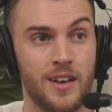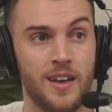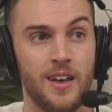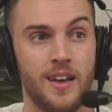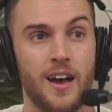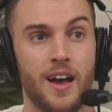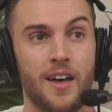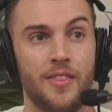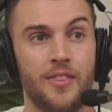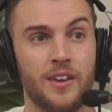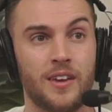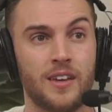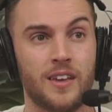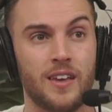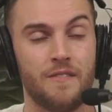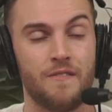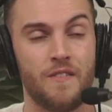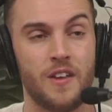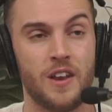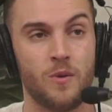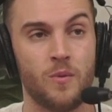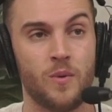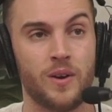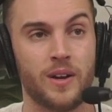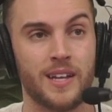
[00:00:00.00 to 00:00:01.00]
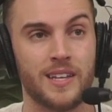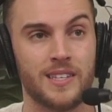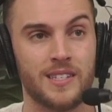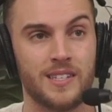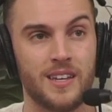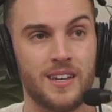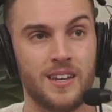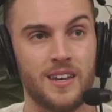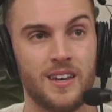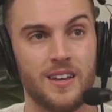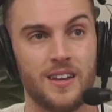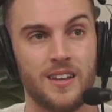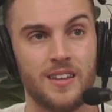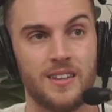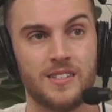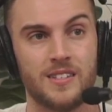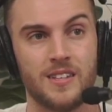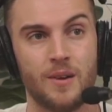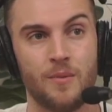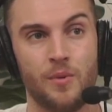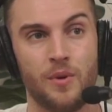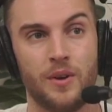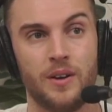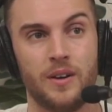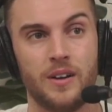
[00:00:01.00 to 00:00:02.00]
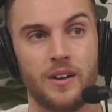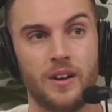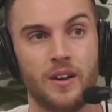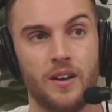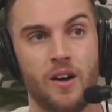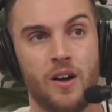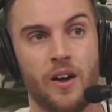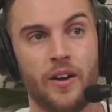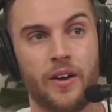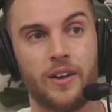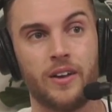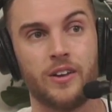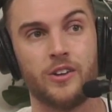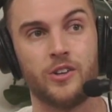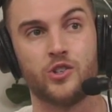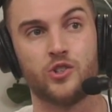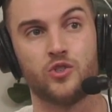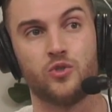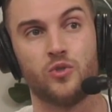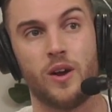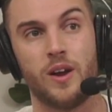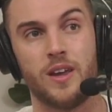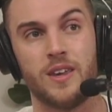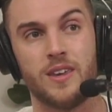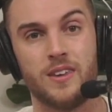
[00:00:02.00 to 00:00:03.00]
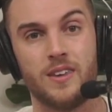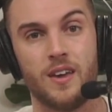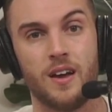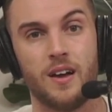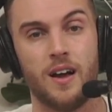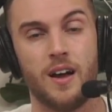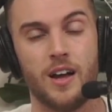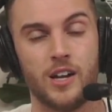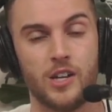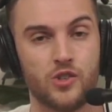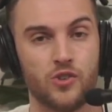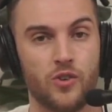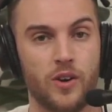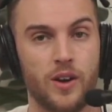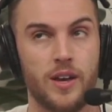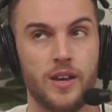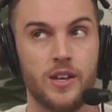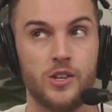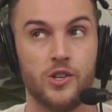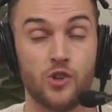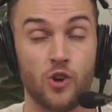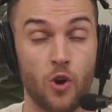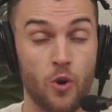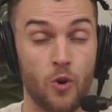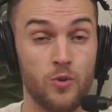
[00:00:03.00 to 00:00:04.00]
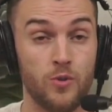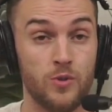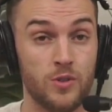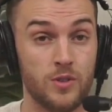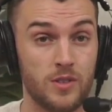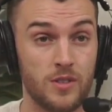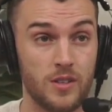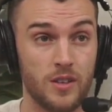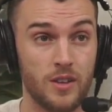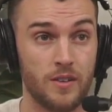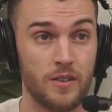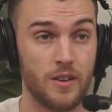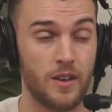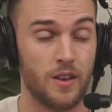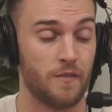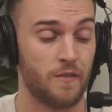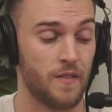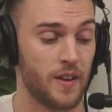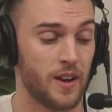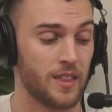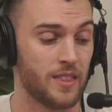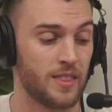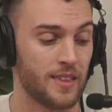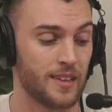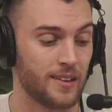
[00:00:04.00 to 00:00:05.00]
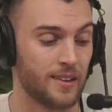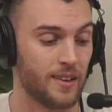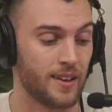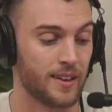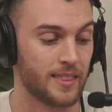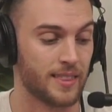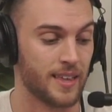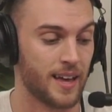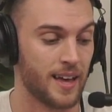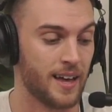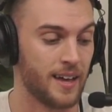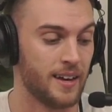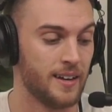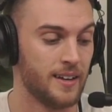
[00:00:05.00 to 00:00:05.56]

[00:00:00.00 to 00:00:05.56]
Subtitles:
I think if anyone gets a hit, it's someone like a Trey Jones, if anything like that.